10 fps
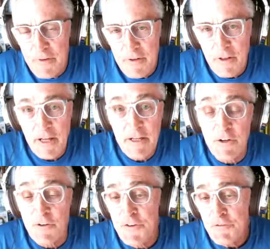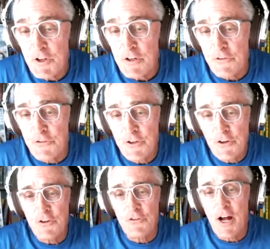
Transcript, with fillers: like in their 50s and 60s,